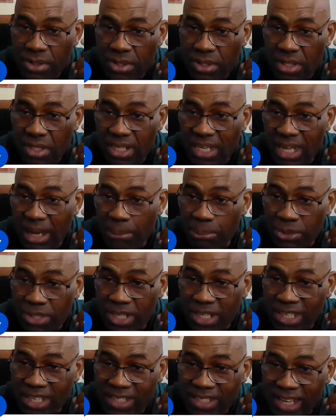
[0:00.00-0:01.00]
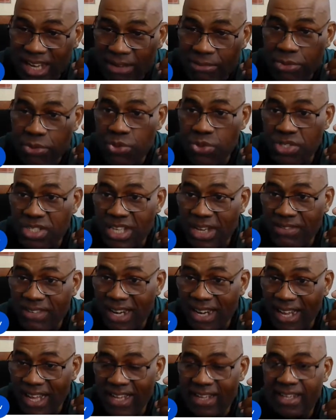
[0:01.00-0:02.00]
They amputate the entire foot to save the
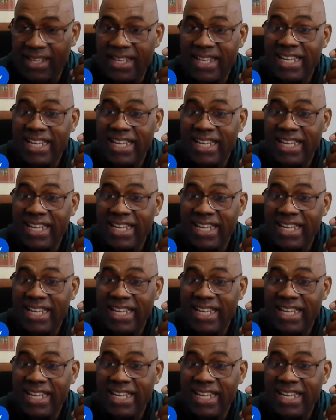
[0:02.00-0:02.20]
leg.